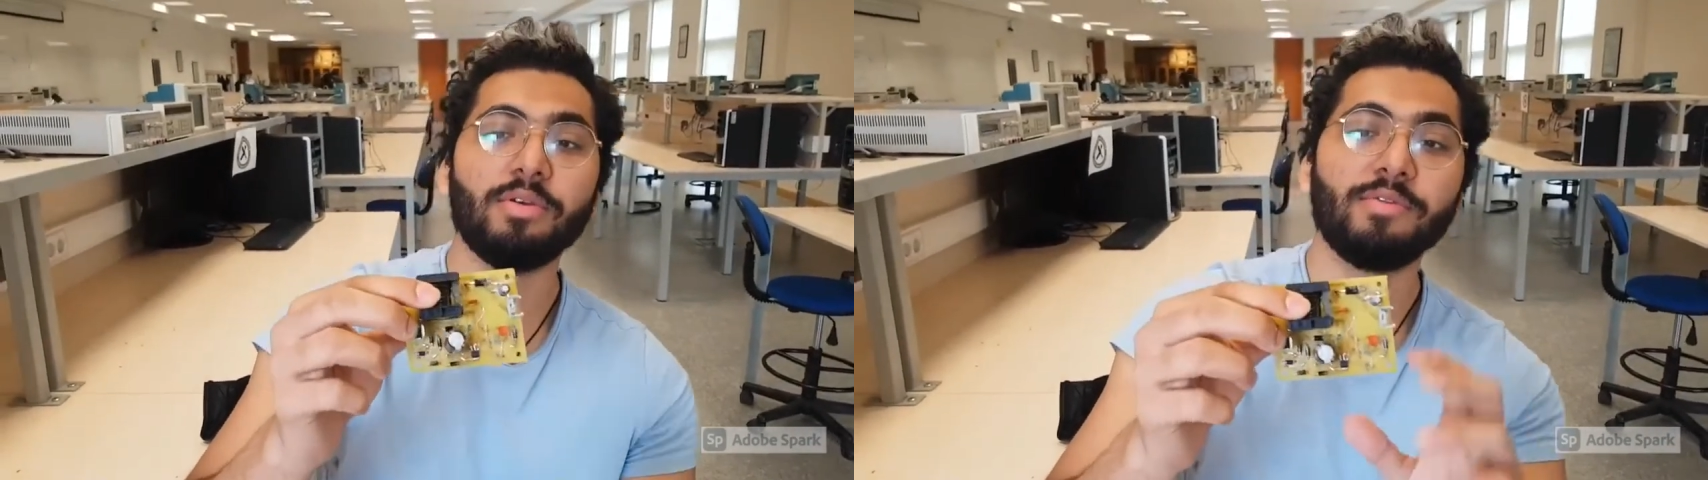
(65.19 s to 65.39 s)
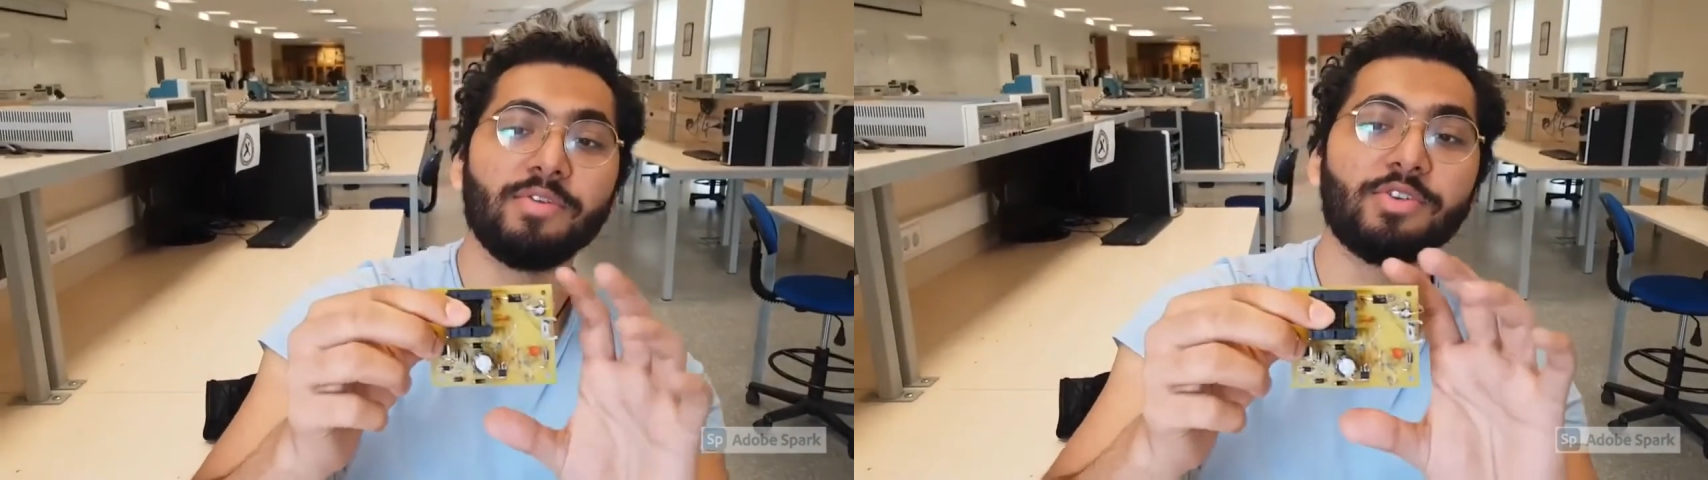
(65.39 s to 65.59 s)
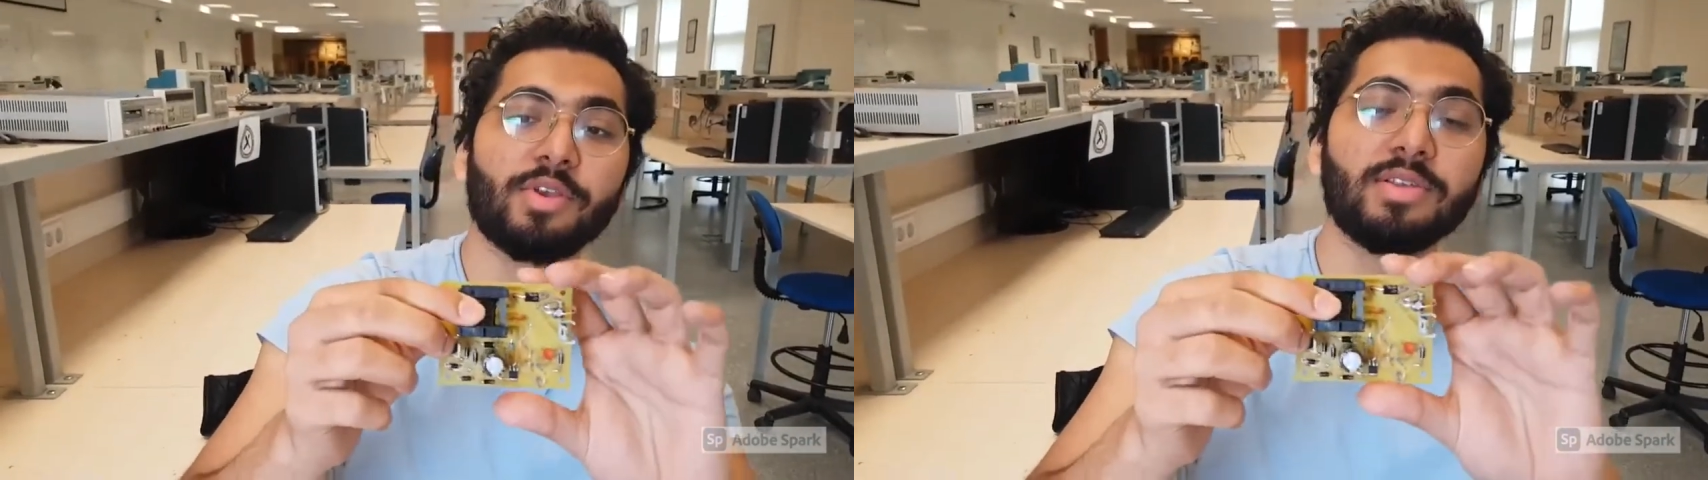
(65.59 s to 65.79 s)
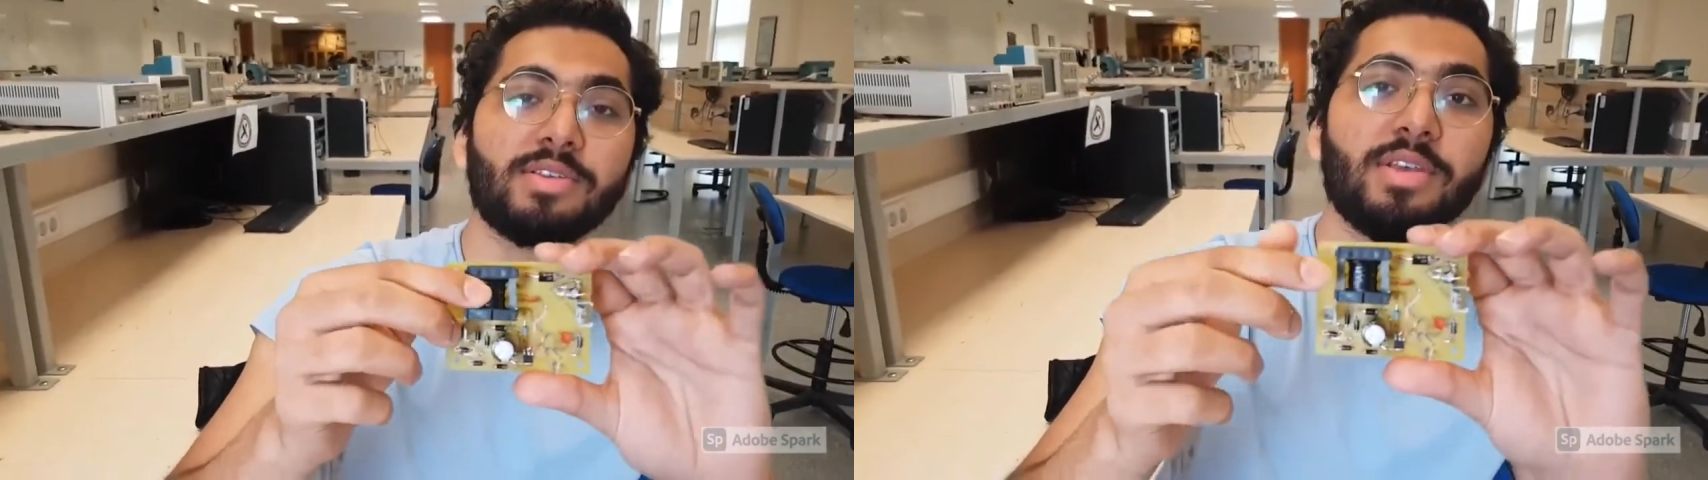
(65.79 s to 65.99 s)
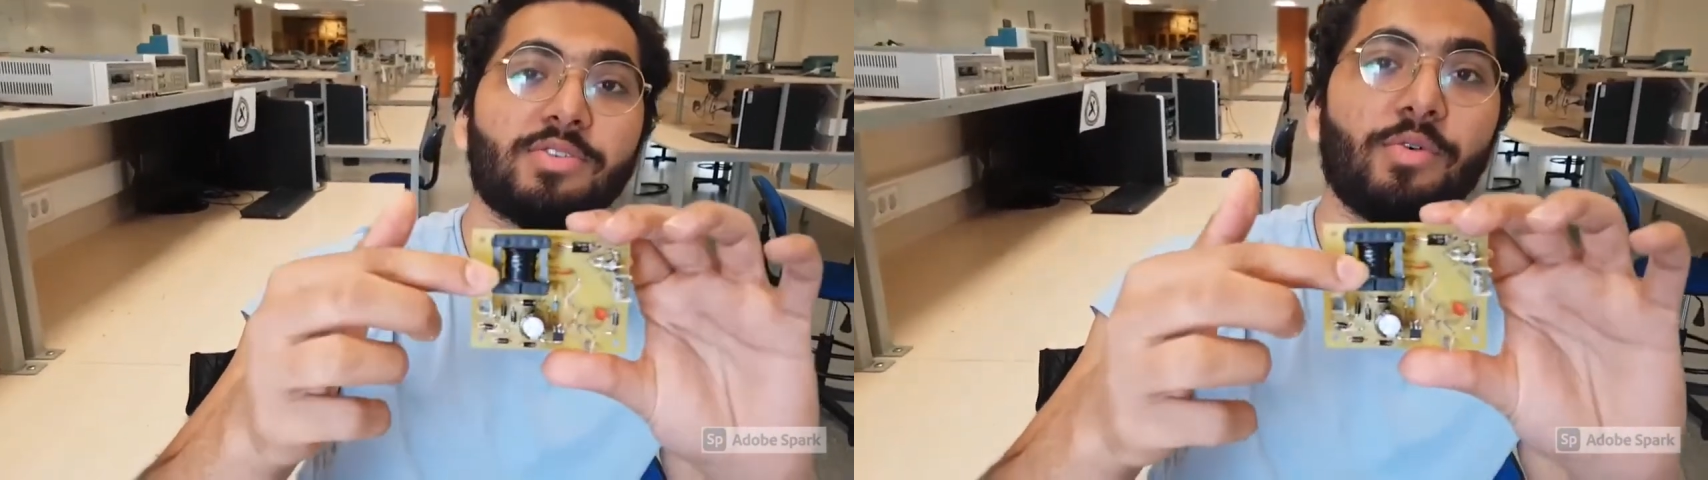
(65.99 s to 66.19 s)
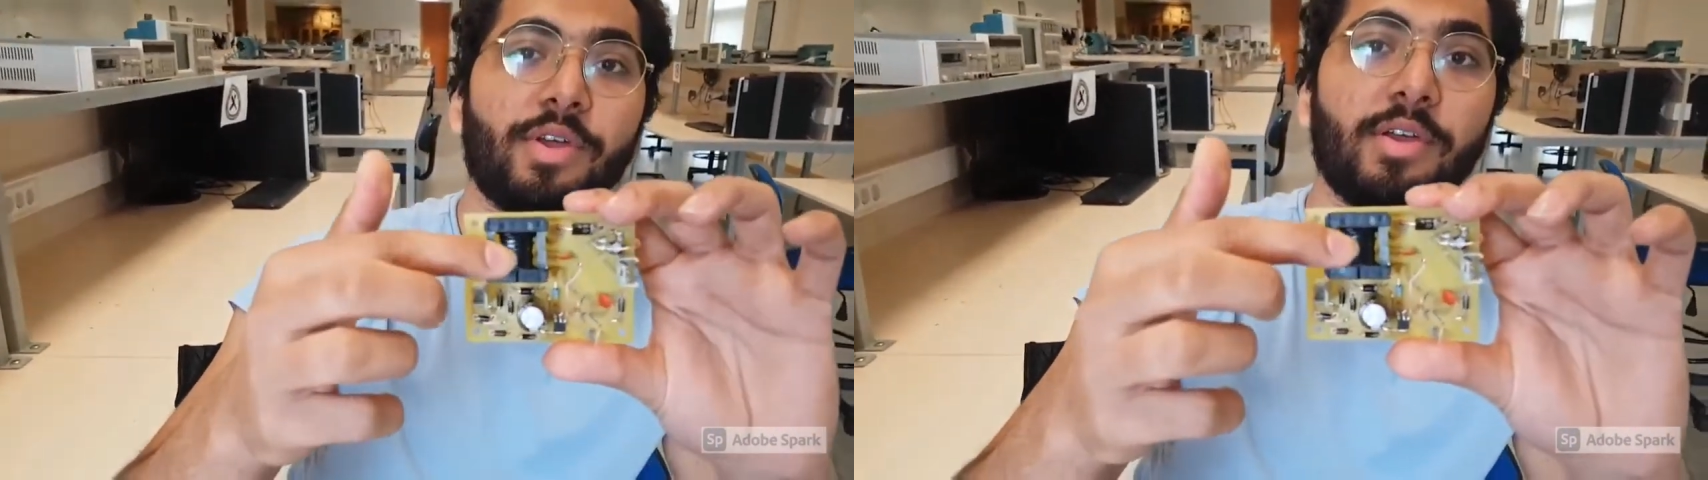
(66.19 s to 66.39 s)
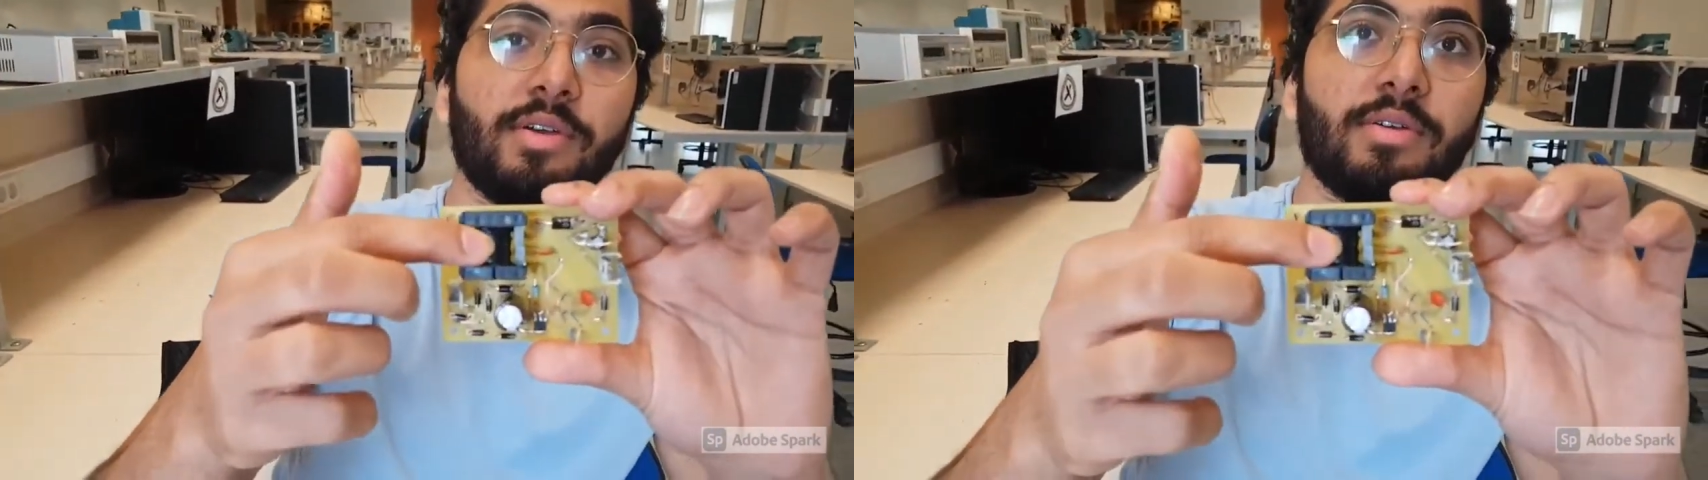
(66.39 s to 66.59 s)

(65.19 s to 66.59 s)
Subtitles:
which you can see is over here.